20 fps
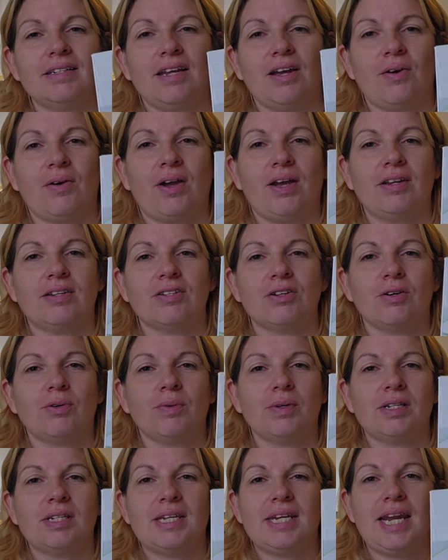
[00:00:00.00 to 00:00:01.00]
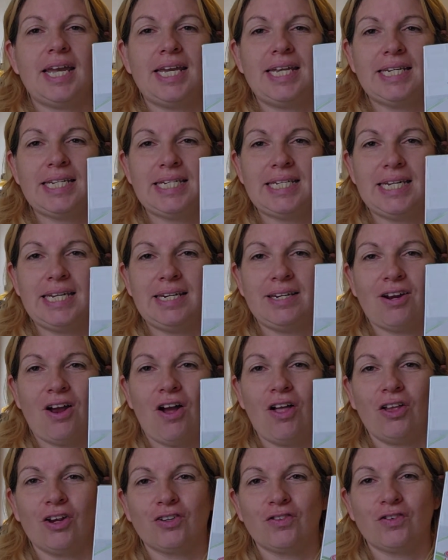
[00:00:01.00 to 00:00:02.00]
Okay, so it was
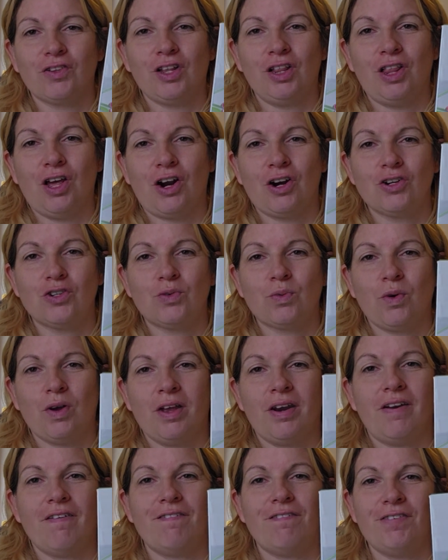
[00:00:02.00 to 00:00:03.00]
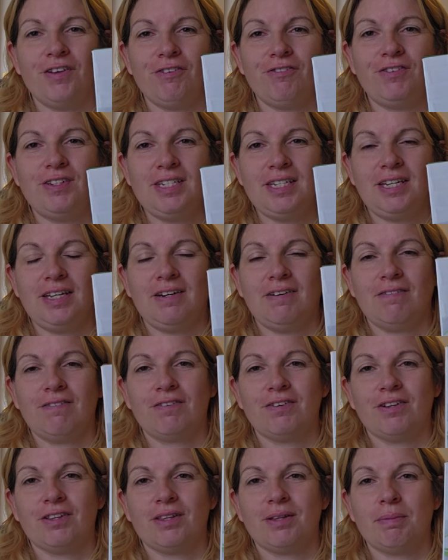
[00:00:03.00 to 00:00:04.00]
$19 for the large one, $15
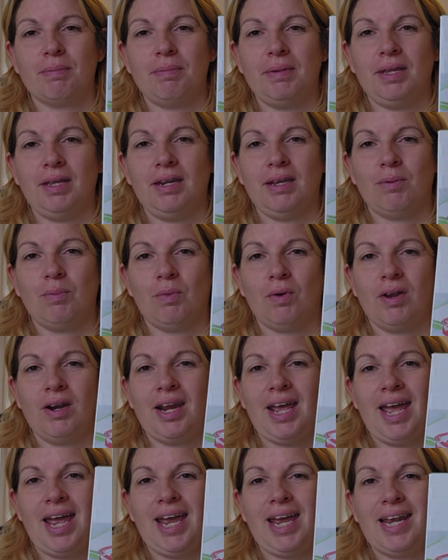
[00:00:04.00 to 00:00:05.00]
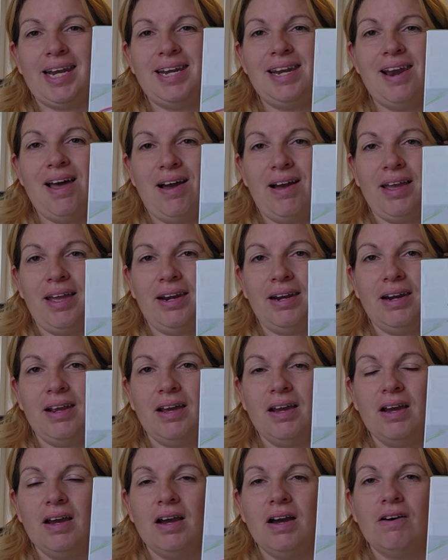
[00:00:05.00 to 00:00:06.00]
for the medium one, and $9
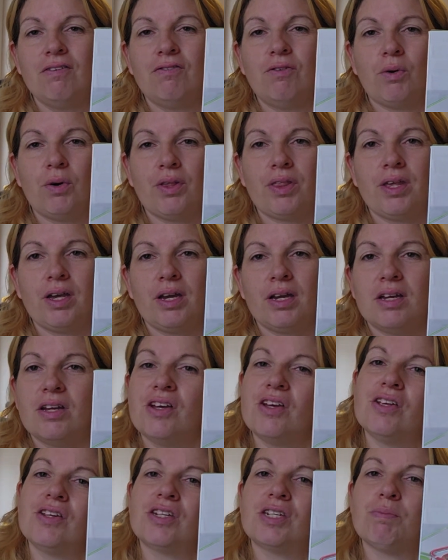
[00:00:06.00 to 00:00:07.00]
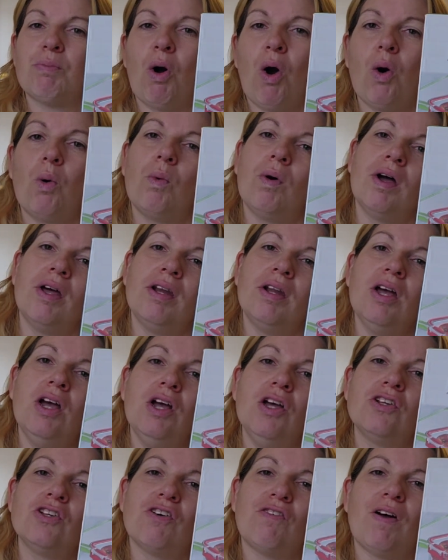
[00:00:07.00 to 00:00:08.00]
for the small one.
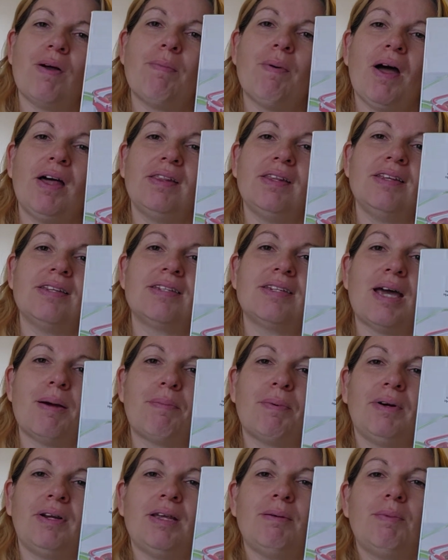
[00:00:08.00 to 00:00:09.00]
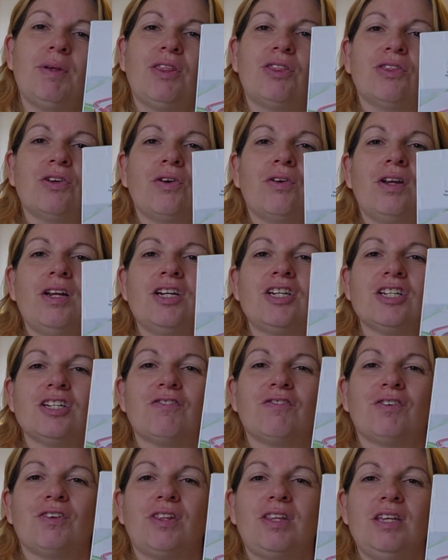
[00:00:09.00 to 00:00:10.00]
So if I buy these separately, it'd be $30
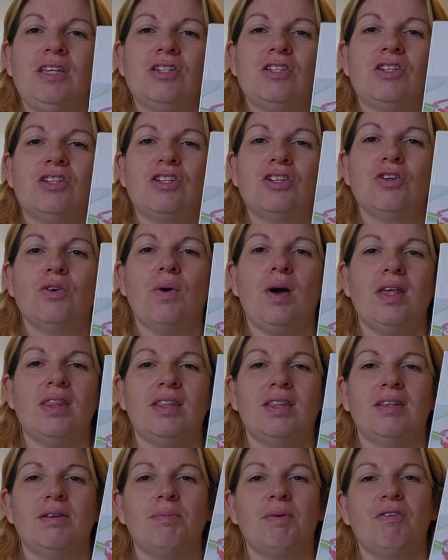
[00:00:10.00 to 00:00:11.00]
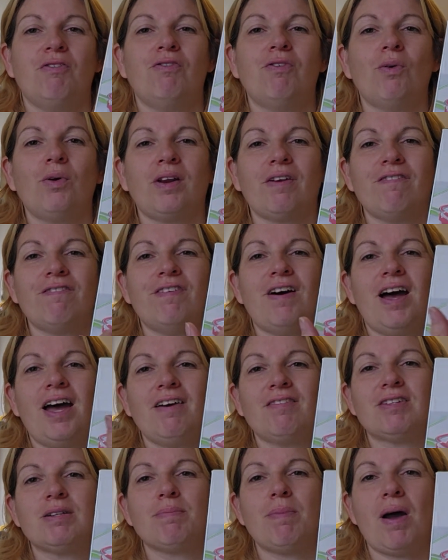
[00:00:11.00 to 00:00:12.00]
just for these 2, and then it'd be
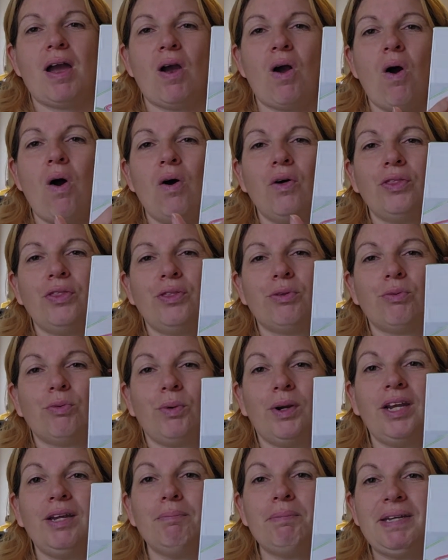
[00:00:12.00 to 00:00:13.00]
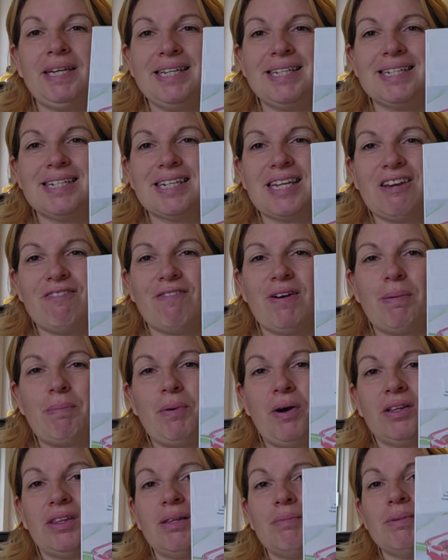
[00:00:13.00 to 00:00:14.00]
$45 to buy all 3 pieces if I
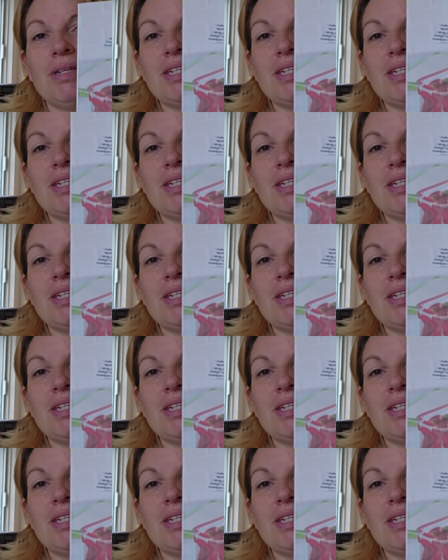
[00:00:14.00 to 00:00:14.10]
bought them